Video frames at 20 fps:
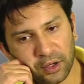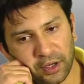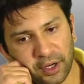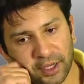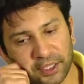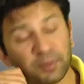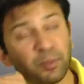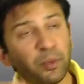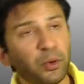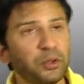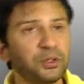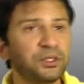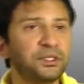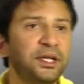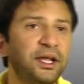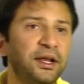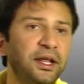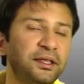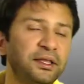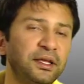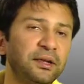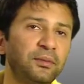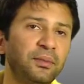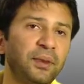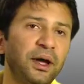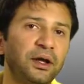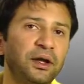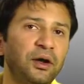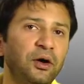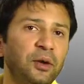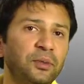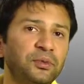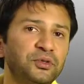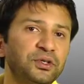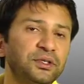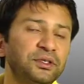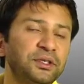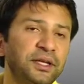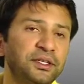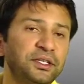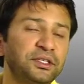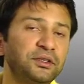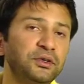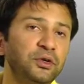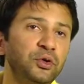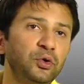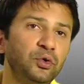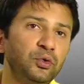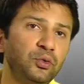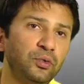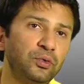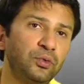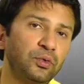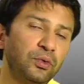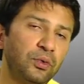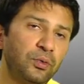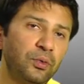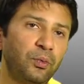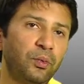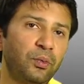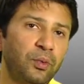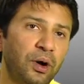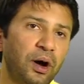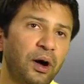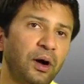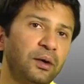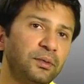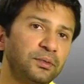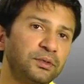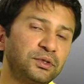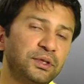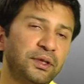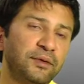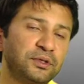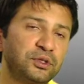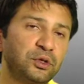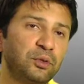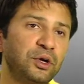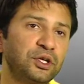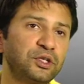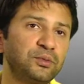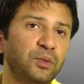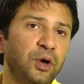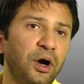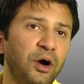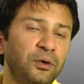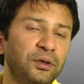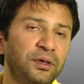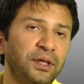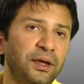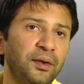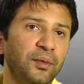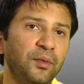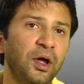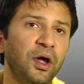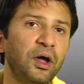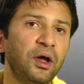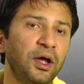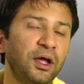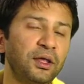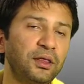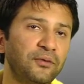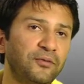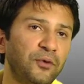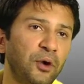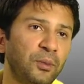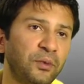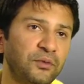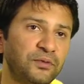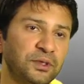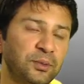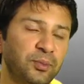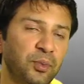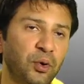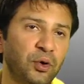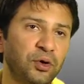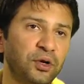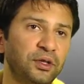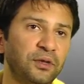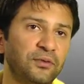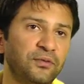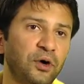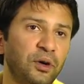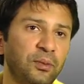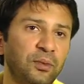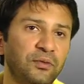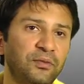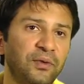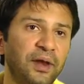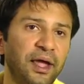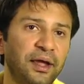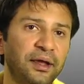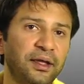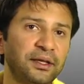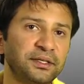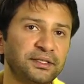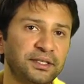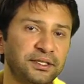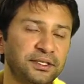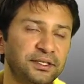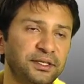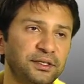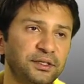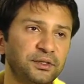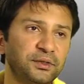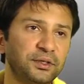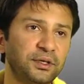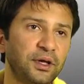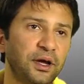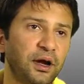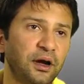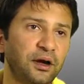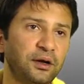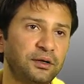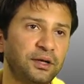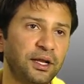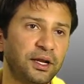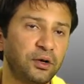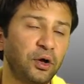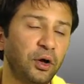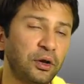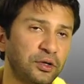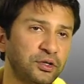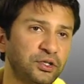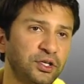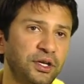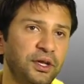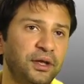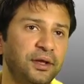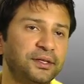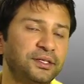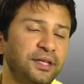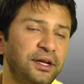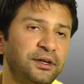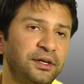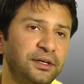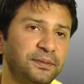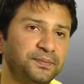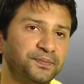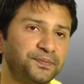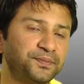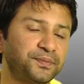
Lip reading: exposed, and I think my options, I just knew there was so much more out there in the form of support, in the form of like assistance, technology, etc.